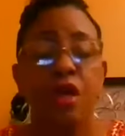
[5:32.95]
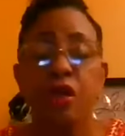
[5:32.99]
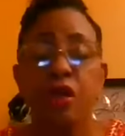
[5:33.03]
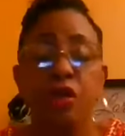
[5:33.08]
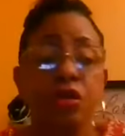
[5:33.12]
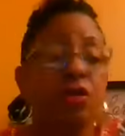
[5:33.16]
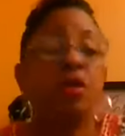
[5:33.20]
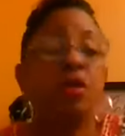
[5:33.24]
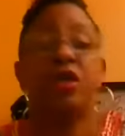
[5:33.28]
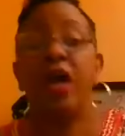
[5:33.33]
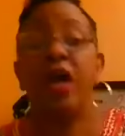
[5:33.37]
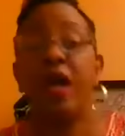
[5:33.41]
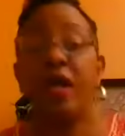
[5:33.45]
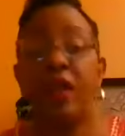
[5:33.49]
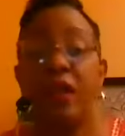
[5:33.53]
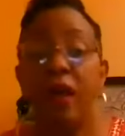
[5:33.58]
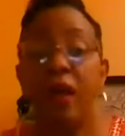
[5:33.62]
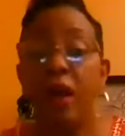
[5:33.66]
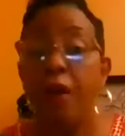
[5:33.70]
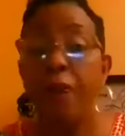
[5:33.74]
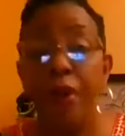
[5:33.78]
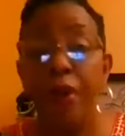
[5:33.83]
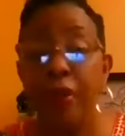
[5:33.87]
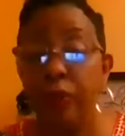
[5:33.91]
You can't
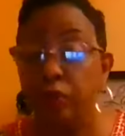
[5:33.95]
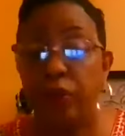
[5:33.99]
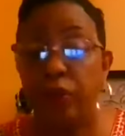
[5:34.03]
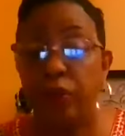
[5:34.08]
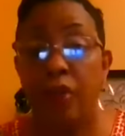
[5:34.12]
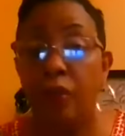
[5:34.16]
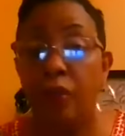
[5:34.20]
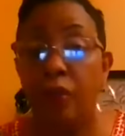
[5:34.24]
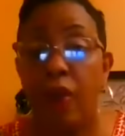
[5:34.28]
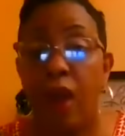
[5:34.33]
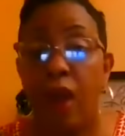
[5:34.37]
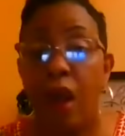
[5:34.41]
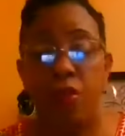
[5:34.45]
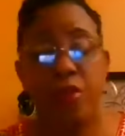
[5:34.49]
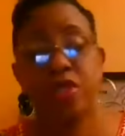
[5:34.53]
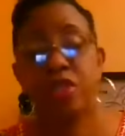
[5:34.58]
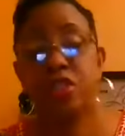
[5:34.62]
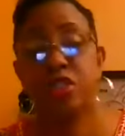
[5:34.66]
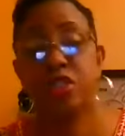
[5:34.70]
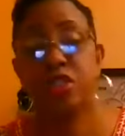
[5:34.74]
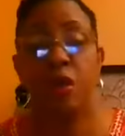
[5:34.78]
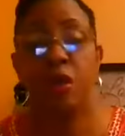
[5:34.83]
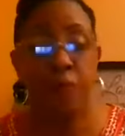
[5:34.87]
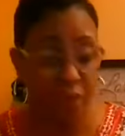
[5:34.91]
help but run around with
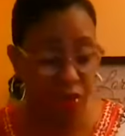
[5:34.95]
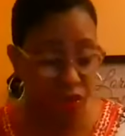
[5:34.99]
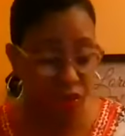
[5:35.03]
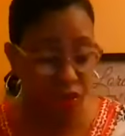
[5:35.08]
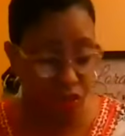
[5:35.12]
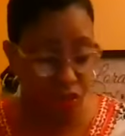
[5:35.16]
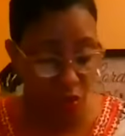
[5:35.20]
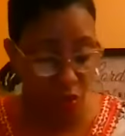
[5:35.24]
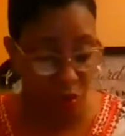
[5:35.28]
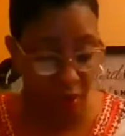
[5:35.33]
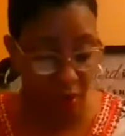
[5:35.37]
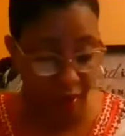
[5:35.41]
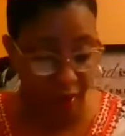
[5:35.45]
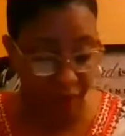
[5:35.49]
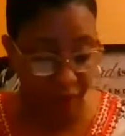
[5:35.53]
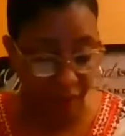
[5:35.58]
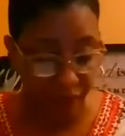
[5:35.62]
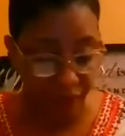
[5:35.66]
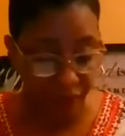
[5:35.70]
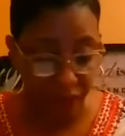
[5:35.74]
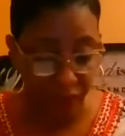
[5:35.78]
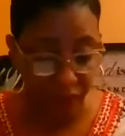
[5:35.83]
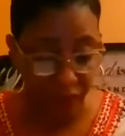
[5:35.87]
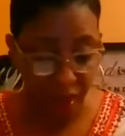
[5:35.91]
so much joy.
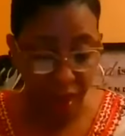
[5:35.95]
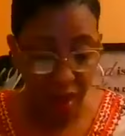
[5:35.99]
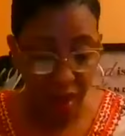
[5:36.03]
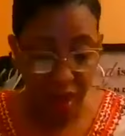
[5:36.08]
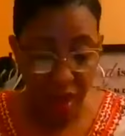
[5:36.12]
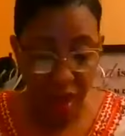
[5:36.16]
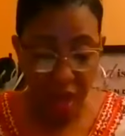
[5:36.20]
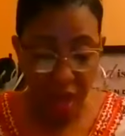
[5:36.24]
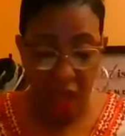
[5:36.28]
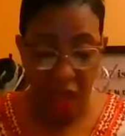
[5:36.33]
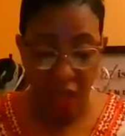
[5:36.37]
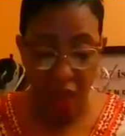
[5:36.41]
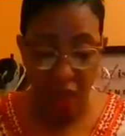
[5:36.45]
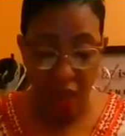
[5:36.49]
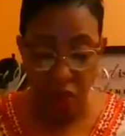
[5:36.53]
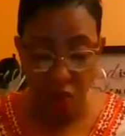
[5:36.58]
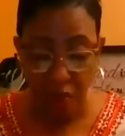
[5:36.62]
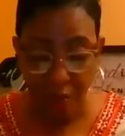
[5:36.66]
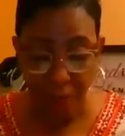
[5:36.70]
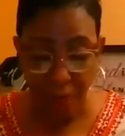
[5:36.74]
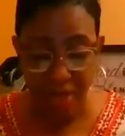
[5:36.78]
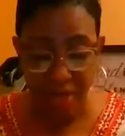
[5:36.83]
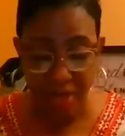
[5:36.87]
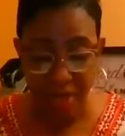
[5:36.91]
And you
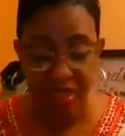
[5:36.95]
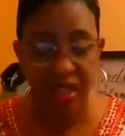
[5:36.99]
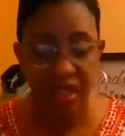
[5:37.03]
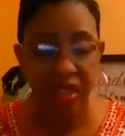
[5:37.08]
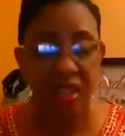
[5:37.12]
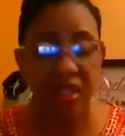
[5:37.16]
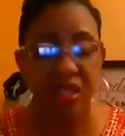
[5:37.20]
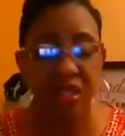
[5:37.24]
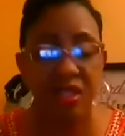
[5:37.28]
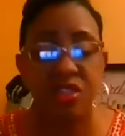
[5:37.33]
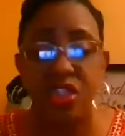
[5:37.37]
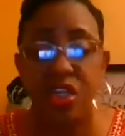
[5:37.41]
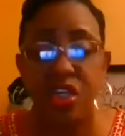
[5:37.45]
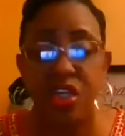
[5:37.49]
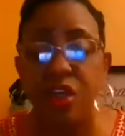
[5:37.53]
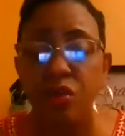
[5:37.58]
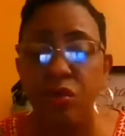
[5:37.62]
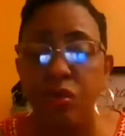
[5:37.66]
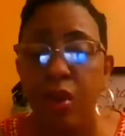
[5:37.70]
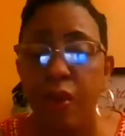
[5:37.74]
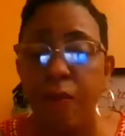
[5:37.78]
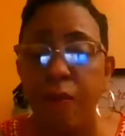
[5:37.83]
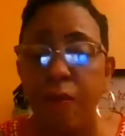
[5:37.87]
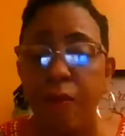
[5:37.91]
must
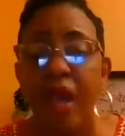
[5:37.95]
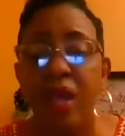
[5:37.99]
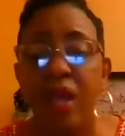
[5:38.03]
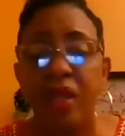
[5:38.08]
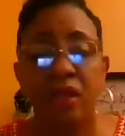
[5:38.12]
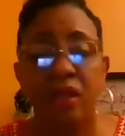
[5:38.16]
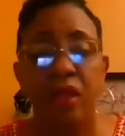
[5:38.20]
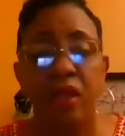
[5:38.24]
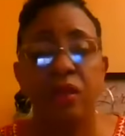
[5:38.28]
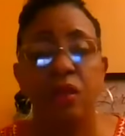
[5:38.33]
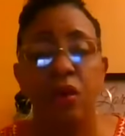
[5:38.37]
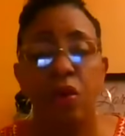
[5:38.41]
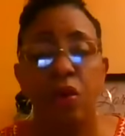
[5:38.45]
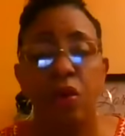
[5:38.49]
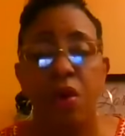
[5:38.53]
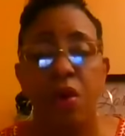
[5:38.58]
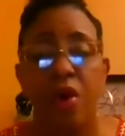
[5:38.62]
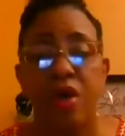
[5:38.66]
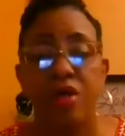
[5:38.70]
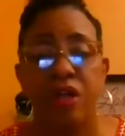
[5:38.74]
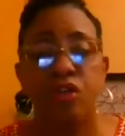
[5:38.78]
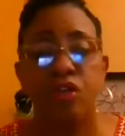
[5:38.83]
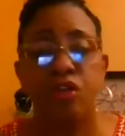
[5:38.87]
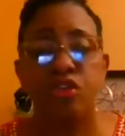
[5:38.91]
continue to make the
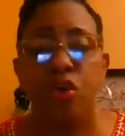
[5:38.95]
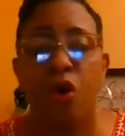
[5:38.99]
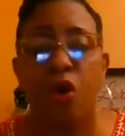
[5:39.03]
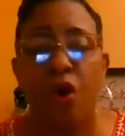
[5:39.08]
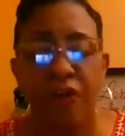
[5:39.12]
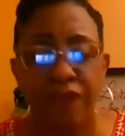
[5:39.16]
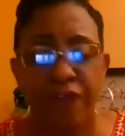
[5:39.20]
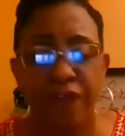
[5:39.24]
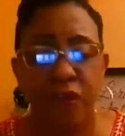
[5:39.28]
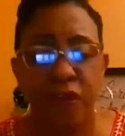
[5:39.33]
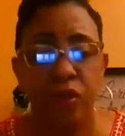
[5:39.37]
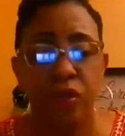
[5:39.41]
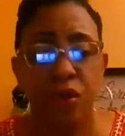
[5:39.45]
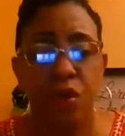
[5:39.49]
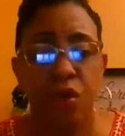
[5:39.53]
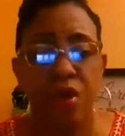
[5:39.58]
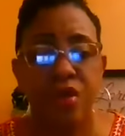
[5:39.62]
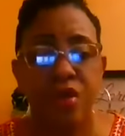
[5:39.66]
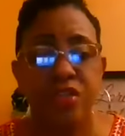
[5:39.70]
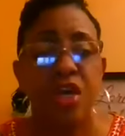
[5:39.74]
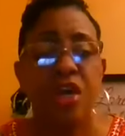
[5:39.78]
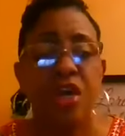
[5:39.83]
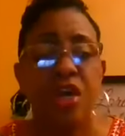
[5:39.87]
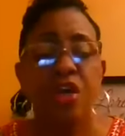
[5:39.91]
noise, a joyful
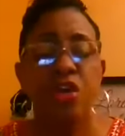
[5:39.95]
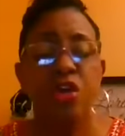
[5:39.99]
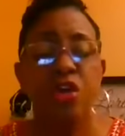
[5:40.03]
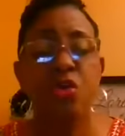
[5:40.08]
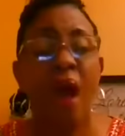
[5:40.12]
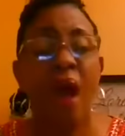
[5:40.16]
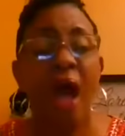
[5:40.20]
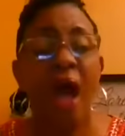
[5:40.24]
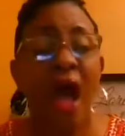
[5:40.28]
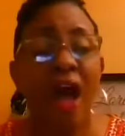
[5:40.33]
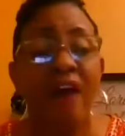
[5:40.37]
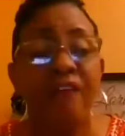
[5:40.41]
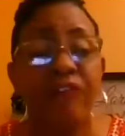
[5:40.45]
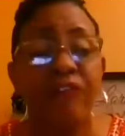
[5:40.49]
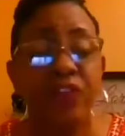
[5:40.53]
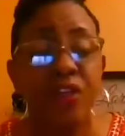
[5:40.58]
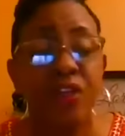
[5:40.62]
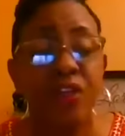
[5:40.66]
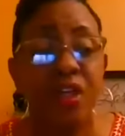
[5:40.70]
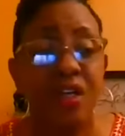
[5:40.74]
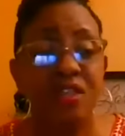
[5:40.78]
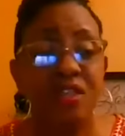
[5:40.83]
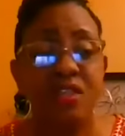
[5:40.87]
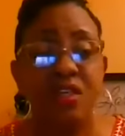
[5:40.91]
noise. You have to
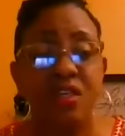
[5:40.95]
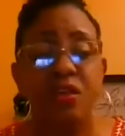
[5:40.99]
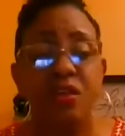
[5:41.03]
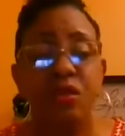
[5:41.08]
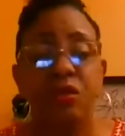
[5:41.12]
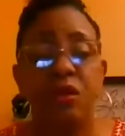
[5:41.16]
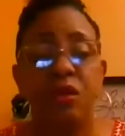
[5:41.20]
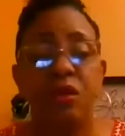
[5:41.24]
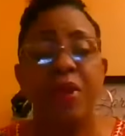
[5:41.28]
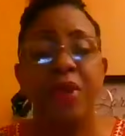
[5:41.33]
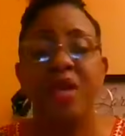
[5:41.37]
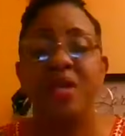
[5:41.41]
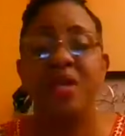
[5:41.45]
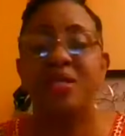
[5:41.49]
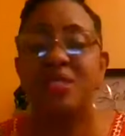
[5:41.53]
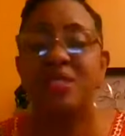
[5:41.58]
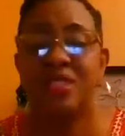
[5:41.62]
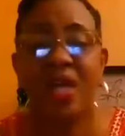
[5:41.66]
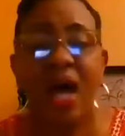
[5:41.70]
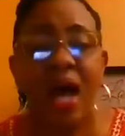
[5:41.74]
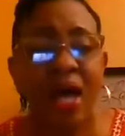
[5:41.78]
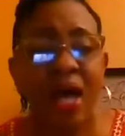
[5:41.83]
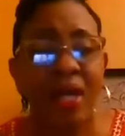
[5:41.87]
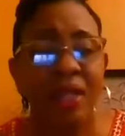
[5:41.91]
continue to be
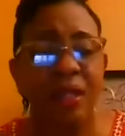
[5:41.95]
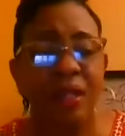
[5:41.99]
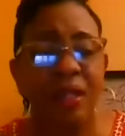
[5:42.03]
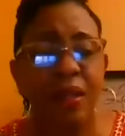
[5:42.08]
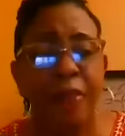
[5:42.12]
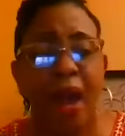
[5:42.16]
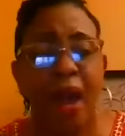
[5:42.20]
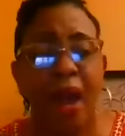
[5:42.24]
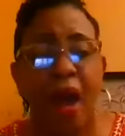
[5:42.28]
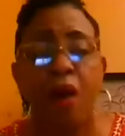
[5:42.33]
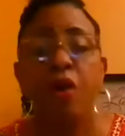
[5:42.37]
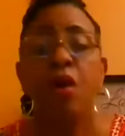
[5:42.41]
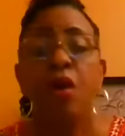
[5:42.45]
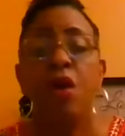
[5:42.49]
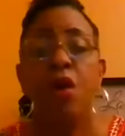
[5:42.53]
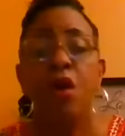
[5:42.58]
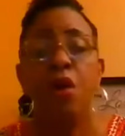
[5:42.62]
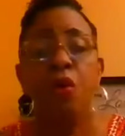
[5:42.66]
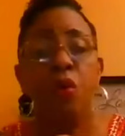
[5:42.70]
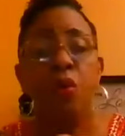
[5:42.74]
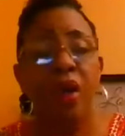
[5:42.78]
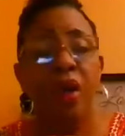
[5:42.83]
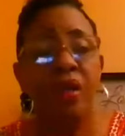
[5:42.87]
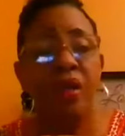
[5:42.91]
excited about
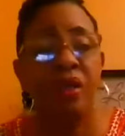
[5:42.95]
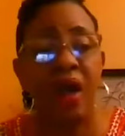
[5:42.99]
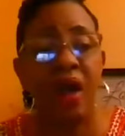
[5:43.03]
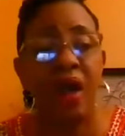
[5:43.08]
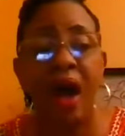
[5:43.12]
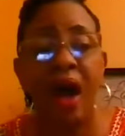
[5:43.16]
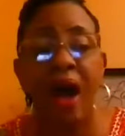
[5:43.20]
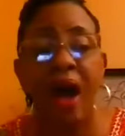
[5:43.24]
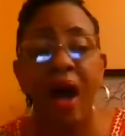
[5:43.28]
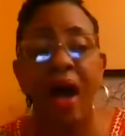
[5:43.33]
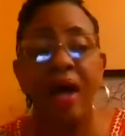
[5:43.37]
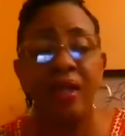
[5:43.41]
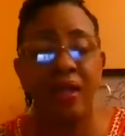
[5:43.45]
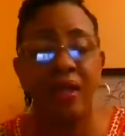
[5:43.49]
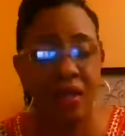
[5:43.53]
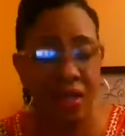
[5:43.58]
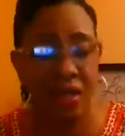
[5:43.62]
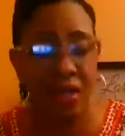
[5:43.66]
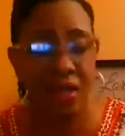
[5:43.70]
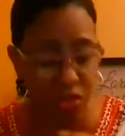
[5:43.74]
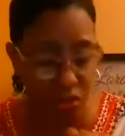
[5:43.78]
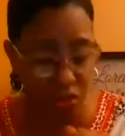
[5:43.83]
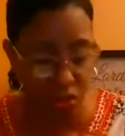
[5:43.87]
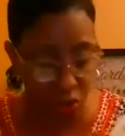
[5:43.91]
what God
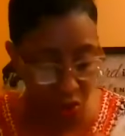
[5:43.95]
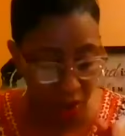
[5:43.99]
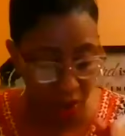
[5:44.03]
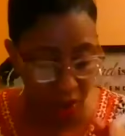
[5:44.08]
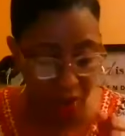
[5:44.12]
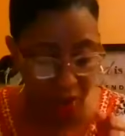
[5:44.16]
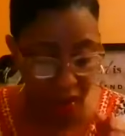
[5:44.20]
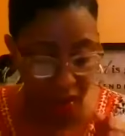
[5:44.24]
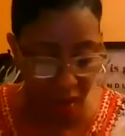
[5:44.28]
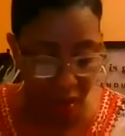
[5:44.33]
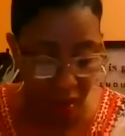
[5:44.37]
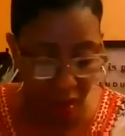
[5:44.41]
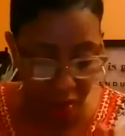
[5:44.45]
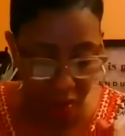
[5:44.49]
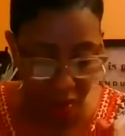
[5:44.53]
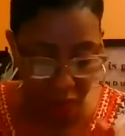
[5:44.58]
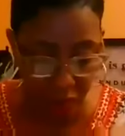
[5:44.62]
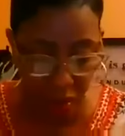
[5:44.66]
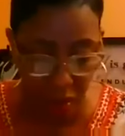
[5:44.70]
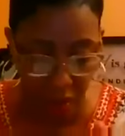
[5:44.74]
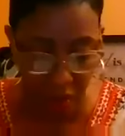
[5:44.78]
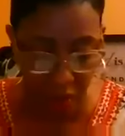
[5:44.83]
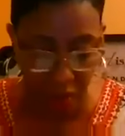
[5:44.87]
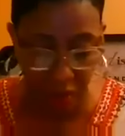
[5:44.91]
is doing in
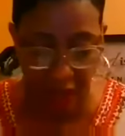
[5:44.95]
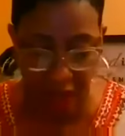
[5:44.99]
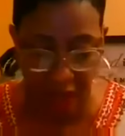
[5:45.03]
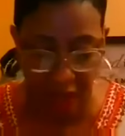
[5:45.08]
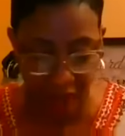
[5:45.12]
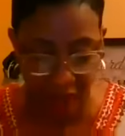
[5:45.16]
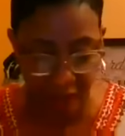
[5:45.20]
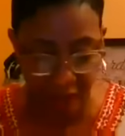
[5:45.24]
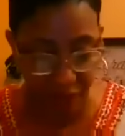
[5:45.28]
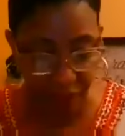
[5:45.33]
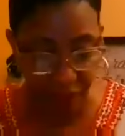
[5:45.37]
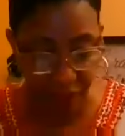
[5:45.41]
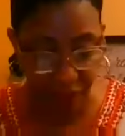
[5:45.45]
your life.